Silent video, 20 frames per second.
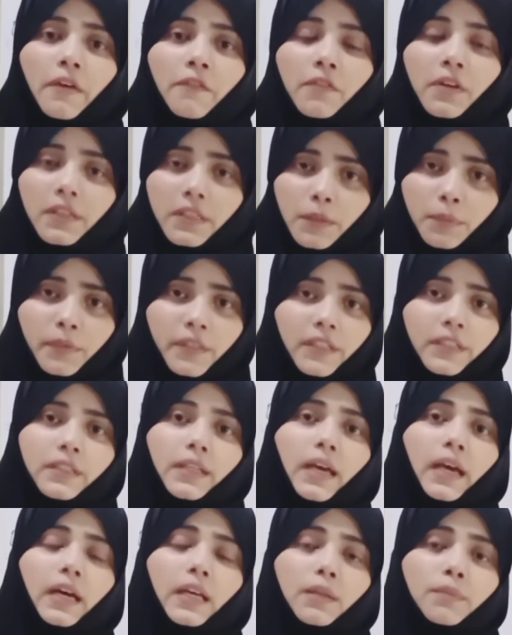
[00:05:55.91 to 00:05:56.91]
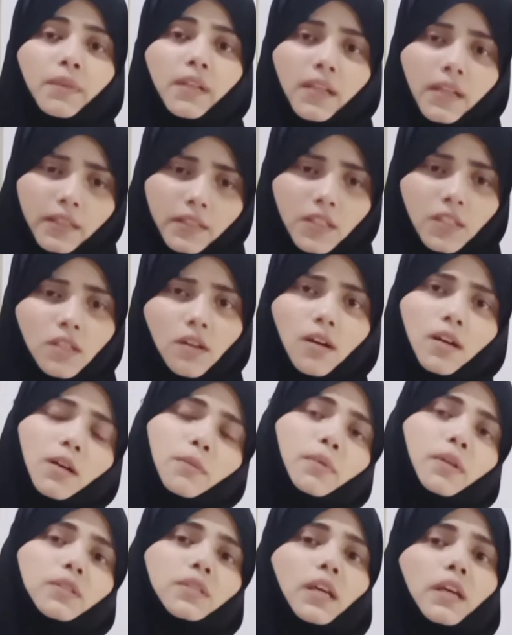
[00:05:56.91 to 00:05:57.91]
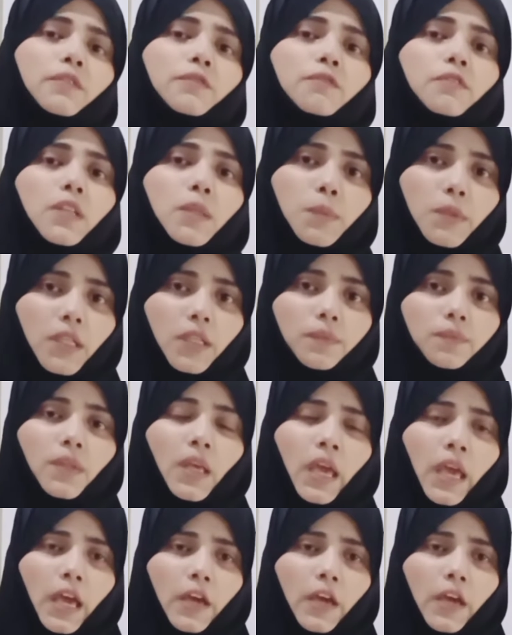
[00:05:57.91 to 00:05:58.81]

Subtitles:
vertebrate animal. Let's talk about amphibian.